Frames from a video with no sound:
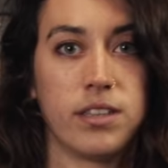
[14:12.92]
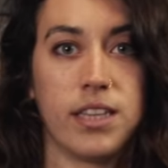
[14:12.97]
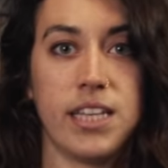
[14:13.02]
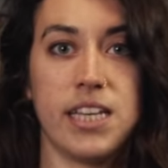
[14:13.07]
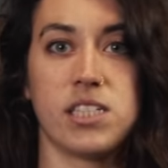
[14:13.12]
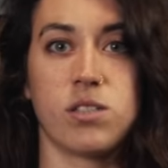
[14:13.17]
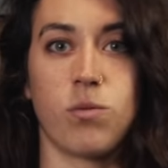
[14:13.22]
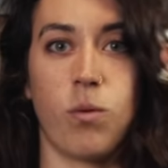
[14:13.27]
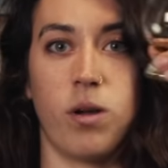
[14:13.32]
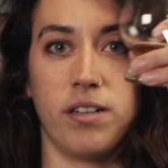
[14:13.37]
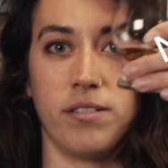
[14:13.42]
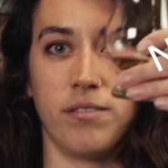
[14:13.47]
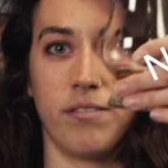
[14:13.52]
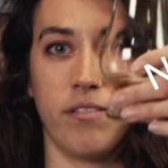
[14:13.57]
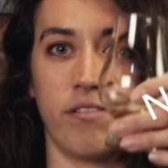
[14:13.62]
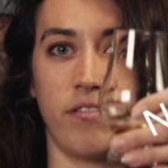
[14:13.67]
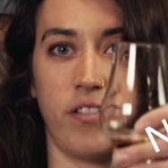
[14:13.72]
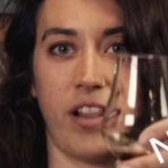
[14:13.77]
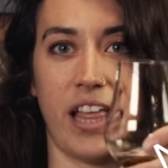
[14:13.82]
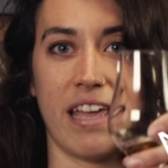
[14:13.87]
This one,
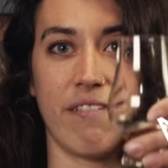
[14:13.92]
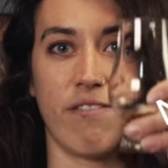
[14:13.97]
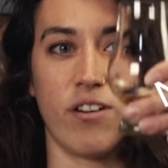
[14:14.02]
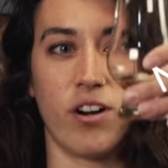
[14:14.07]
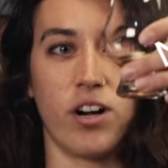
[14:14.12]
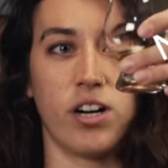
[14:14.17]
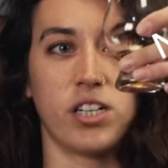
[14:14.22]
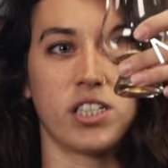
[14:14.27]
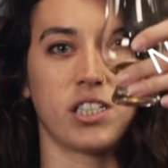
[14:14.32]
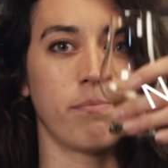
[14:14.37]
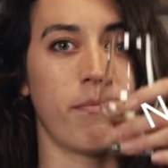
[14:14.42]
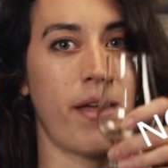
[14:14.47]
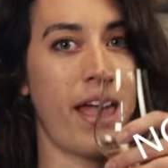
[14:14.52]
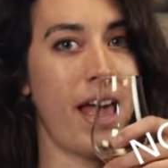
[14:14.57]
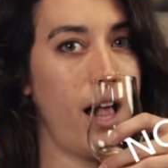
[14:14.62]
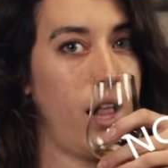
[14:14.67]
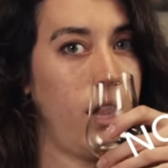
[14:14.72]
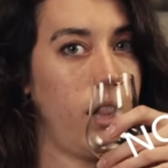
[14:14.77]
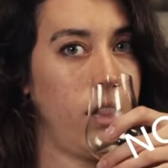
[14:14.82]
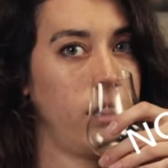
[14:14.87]
flavor,
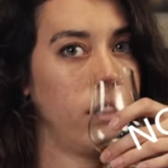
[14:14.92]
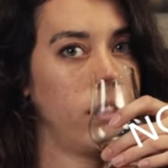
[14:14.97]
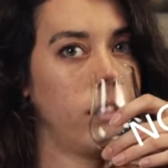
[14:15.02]
smell.